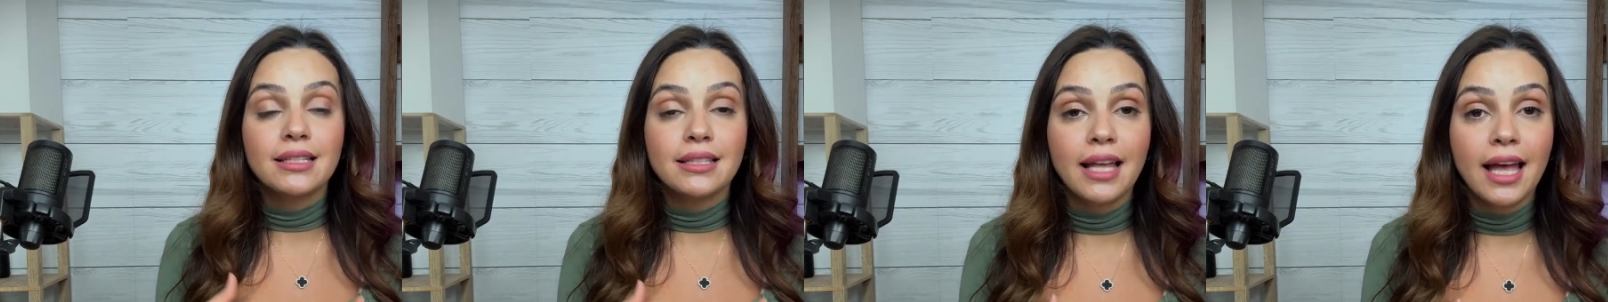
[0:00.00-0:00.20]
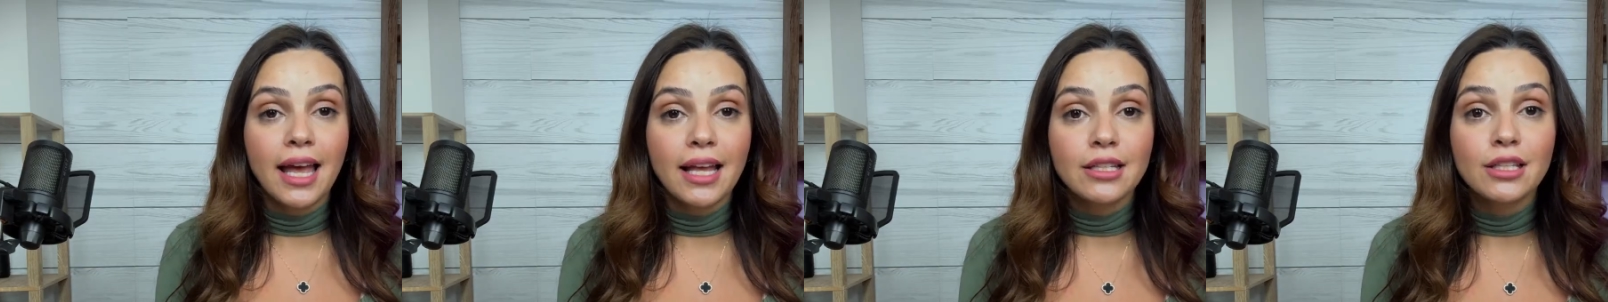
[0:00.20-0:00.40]

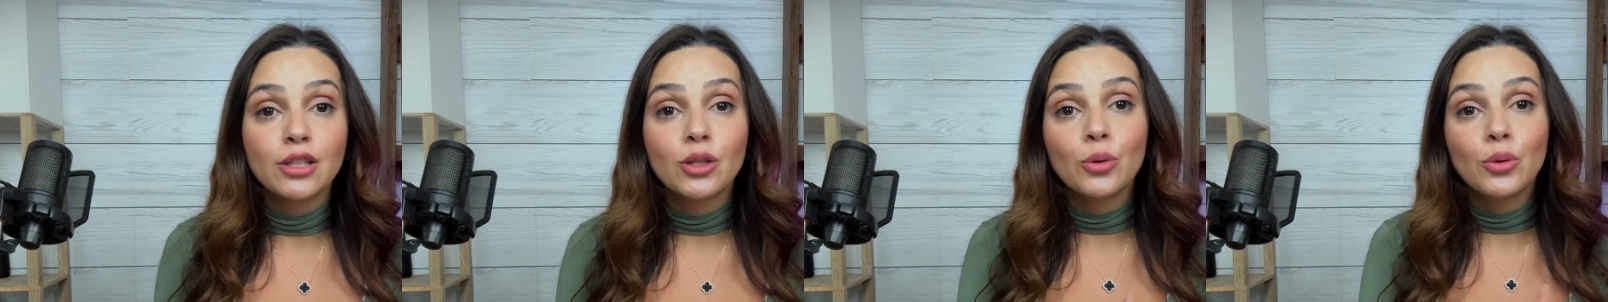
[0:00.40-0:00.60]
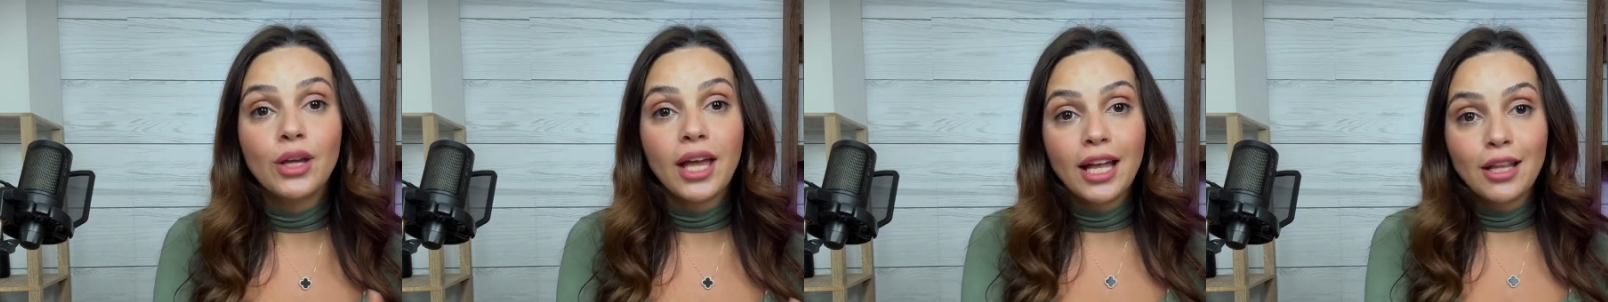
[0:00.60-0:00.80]
days
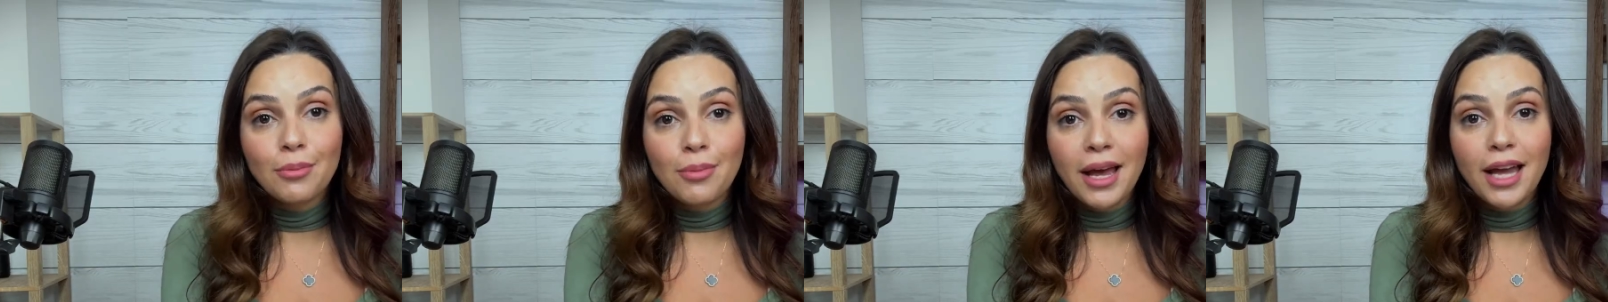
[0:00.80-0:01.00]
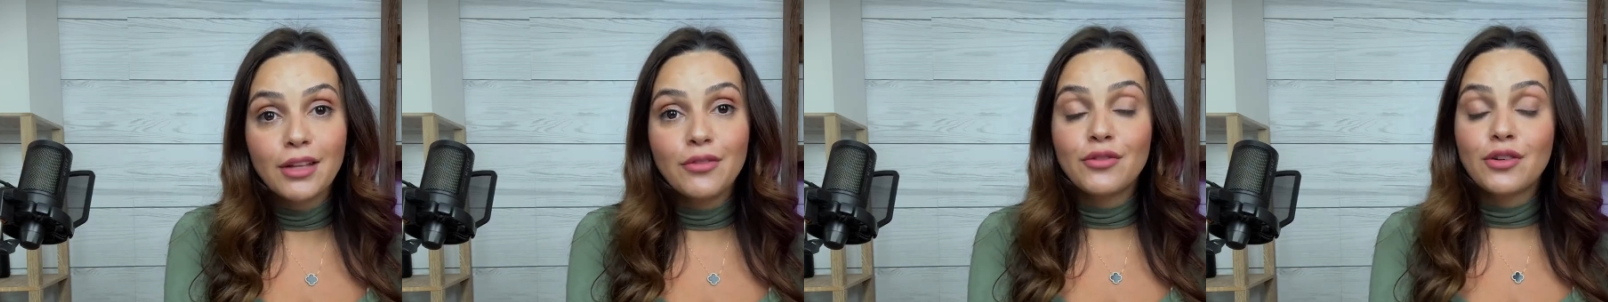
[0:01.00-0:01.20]
to get
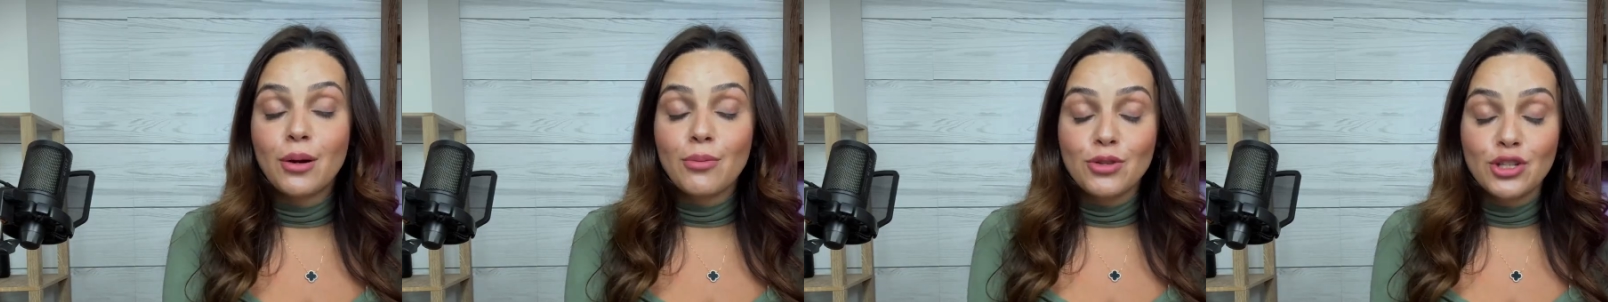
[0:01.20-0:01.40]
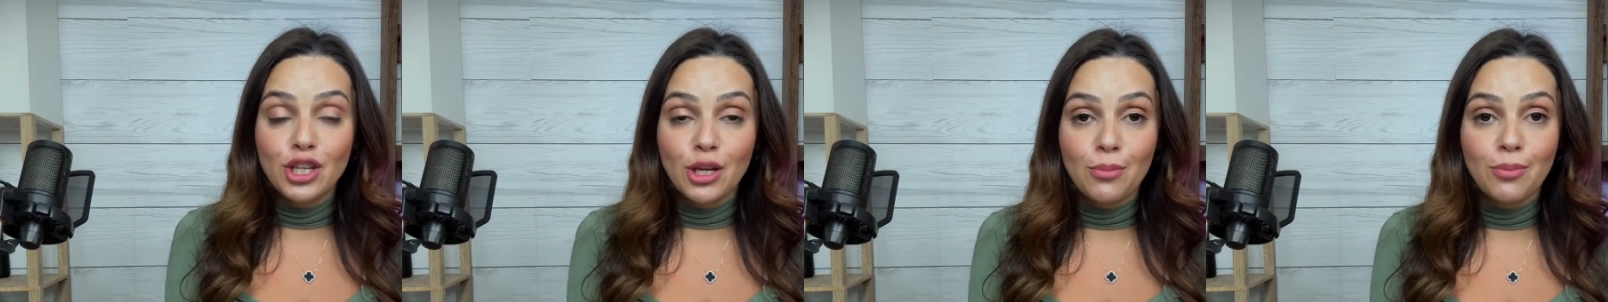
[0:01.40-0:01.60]
paid from
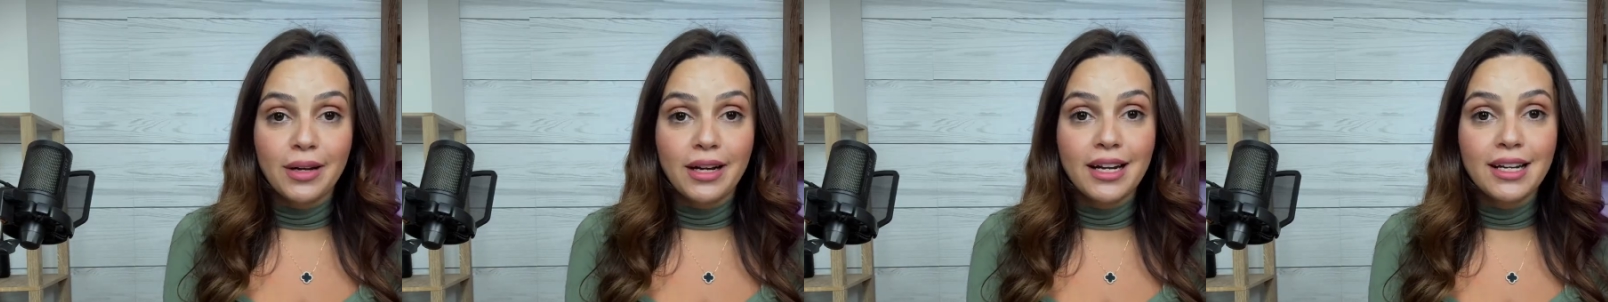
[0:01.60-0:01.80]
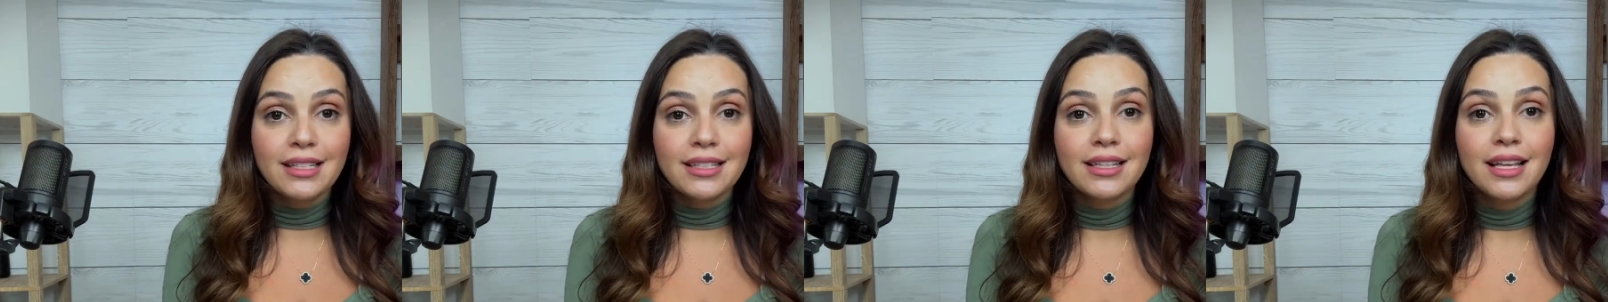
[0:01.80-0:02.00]

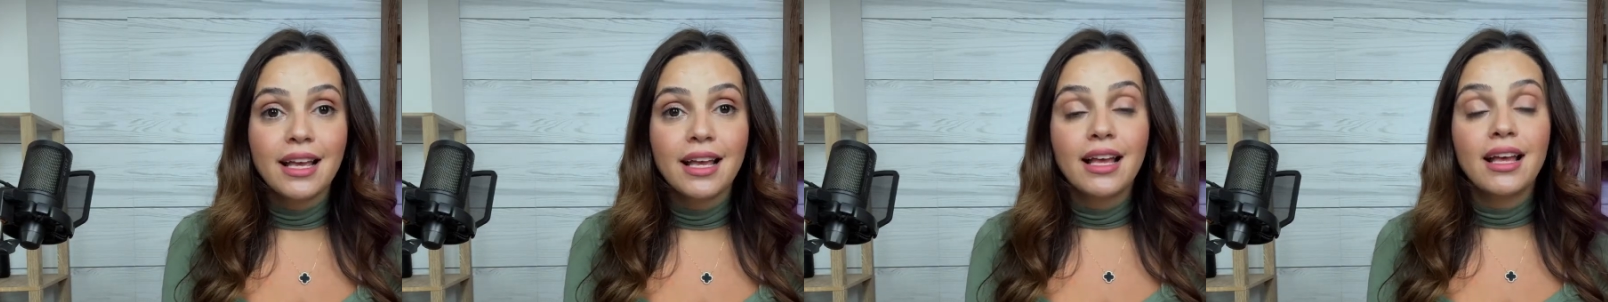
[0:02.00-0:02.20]
shippers.